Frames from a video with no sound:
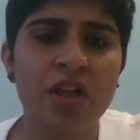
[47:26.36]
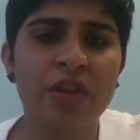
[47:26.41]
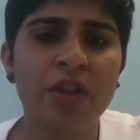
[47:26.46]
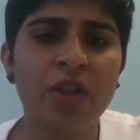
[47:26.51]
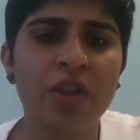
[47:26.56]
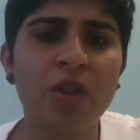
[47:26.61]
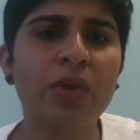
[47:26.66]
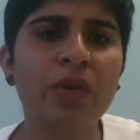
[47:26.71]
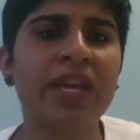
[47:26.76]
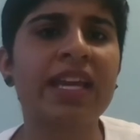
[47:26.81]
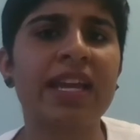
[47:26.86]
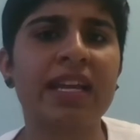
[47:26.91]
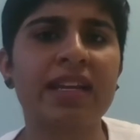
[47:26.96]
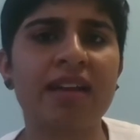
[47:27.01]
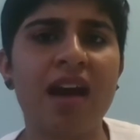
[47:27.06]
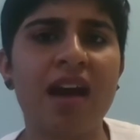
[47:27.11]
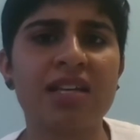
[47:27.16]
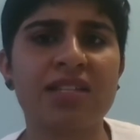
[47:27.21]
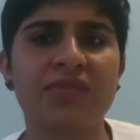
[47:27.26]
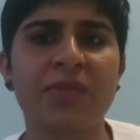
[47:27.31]
looking
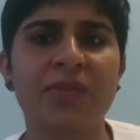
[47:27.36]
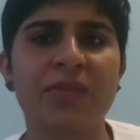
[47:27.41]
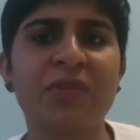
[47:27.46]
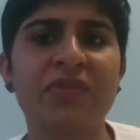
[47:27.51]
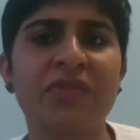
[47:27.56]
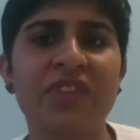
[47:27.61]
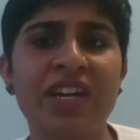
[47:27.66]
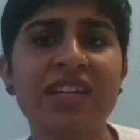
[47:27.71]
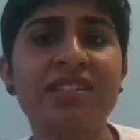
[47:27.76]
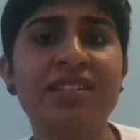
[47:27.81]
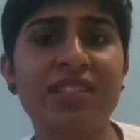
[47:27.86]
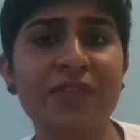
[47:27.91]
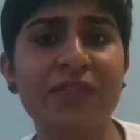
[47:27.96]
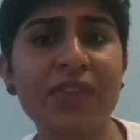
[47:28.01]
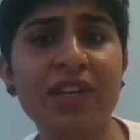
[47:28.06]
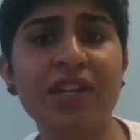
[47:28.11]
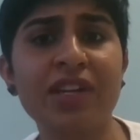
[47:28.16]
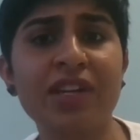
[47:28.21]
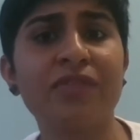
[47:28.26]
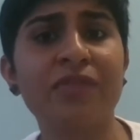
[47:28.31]
at caste from a very
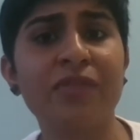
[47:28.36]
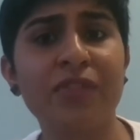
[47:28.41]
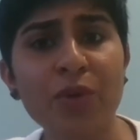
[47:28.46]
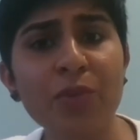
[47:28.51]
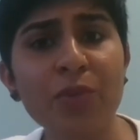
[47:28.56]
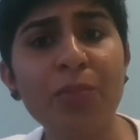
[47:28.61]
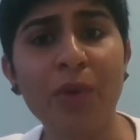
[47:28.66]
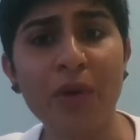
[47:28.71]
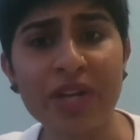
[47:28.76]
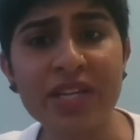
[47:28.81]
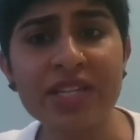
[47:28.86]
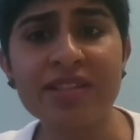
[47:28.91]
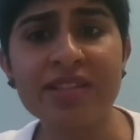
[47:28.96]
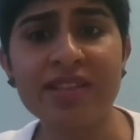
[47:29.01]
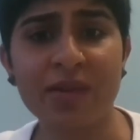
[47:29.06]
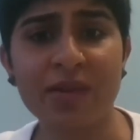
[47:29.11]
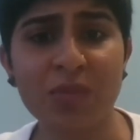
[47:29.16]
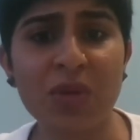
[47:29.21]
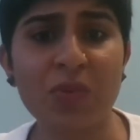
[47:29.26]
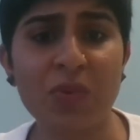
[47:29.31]
difficult viewpoint
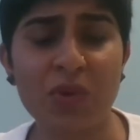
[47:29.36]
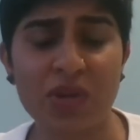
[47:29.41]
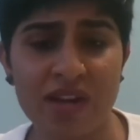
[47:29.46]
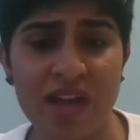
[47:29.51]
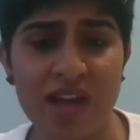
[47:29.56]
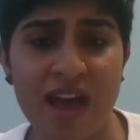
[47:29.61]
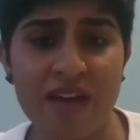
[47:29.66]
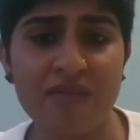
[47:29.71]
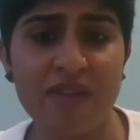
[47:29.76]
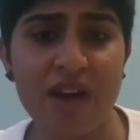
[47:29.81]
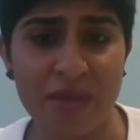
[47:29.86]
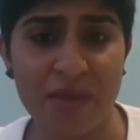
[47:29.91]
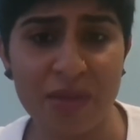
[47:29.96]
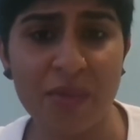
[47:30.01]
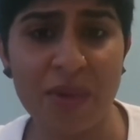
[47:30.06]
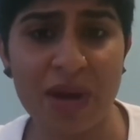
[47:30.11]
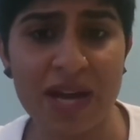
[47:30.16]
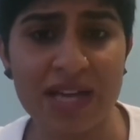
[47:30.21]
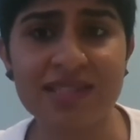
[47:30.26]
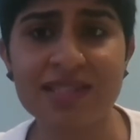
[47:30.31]
than we would have
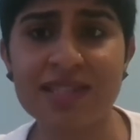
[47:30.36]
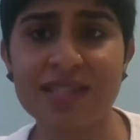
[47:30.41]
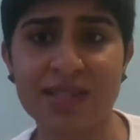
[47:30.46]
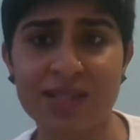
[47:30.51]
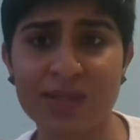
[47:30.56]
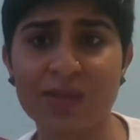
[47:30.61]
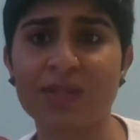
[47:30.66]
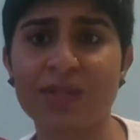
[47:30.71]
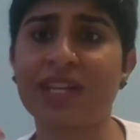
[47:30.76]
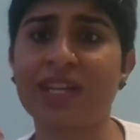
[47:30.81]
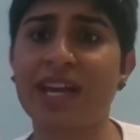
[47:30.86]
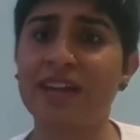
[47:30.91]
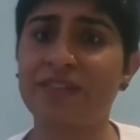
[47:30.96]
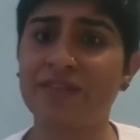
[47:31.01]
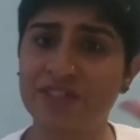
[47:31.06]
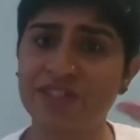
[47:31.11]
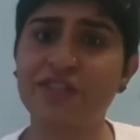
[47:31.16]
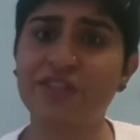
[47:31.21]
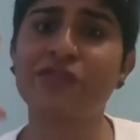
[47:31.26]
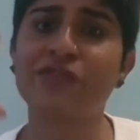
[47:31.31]
otherwise. And this was kind
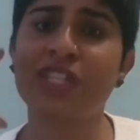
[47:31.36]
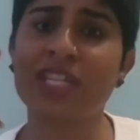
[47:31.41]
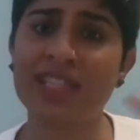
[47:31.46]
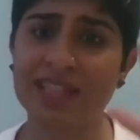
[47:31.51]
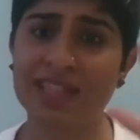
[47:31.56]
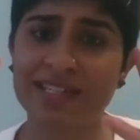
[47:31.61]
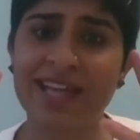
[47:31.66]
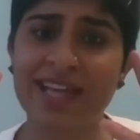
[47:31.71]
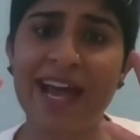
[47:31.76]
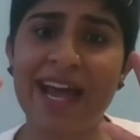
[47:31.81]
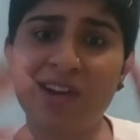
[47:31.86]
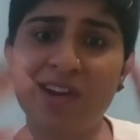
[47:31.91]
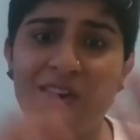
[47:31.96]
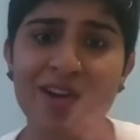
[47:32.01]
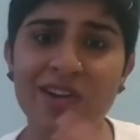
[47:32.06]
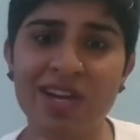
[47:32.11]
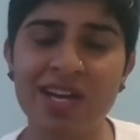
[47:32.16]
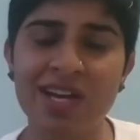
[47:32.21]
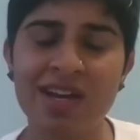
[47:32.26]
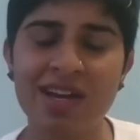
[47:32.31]
of shifting the
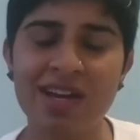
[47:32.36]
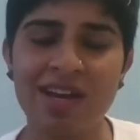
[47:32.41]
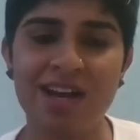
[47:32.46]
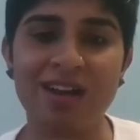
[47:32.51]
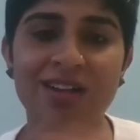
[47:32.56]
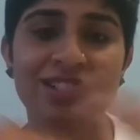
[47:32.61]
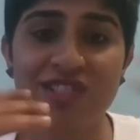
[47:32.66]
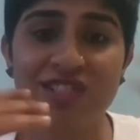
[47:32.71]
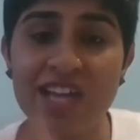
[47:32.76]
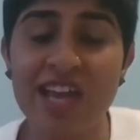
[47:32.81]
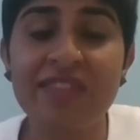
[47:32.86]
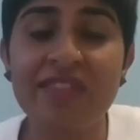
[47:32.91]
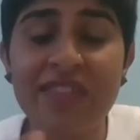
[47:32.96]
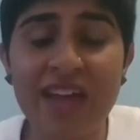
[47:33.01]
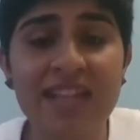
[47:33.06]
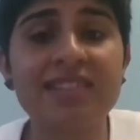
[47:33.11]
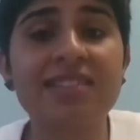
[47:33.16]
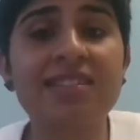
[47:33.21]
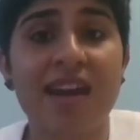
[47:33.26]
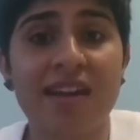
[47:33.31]
dialogue. And
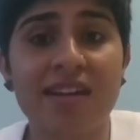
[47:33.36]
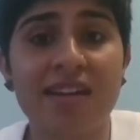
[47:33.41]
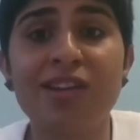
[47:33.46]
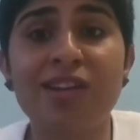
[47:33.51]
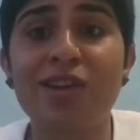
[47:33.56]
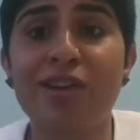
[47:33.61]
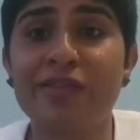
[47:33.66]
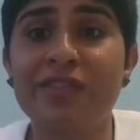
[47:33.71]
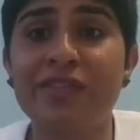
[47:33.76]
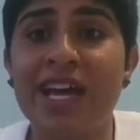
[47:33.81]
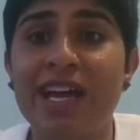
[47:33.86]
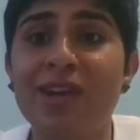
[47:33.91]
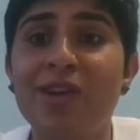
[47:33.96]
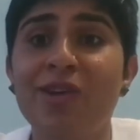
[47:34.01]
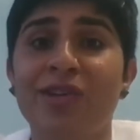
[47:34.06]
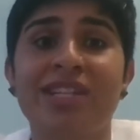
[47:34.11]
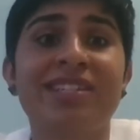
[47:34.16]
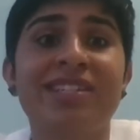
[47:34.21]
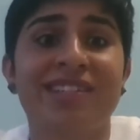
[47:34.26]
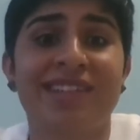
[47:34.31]
that started a lot of
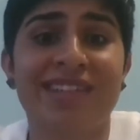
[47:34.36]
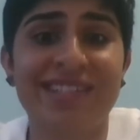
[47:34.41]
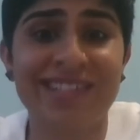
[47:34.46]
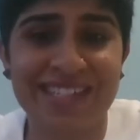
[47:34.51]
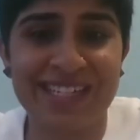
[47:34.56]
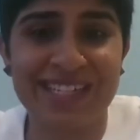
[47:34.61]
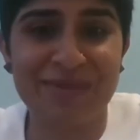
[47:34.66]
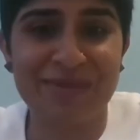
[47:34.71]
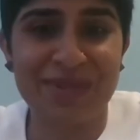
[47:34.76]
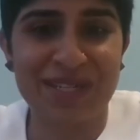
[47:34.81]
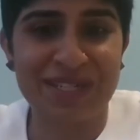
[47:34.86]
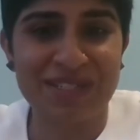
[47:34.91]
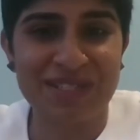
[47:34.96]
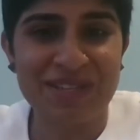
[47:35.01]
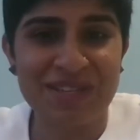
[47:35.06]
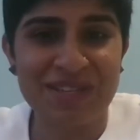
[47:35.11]
dialogue internally, because